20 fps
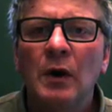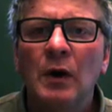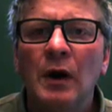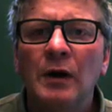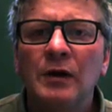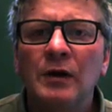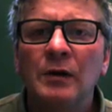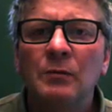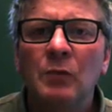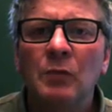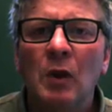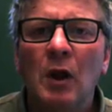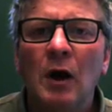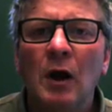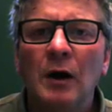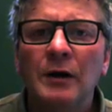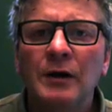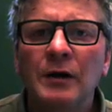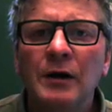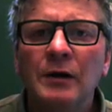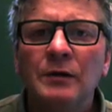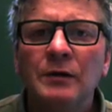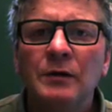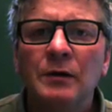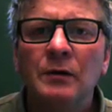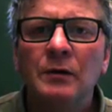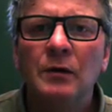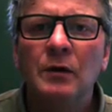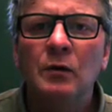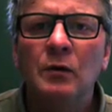I can block it,
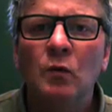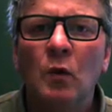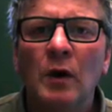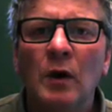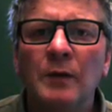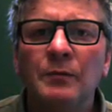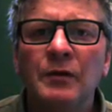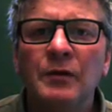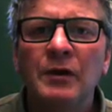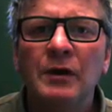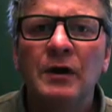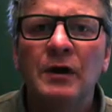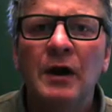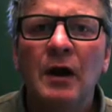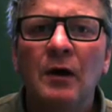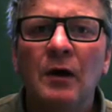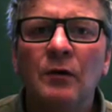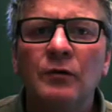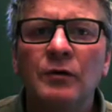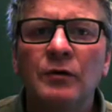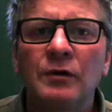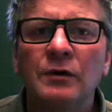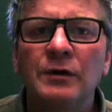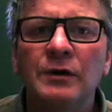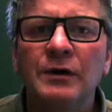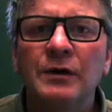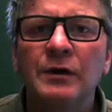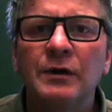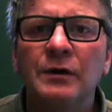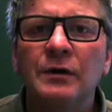wipe the account,
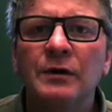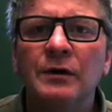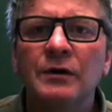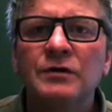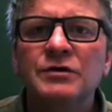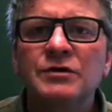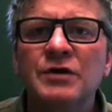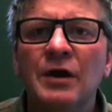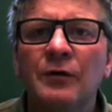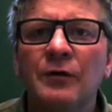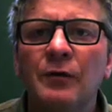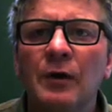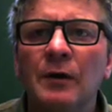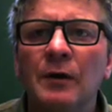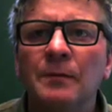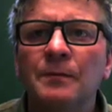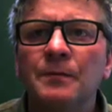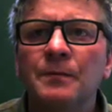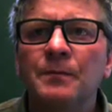delete it, etc.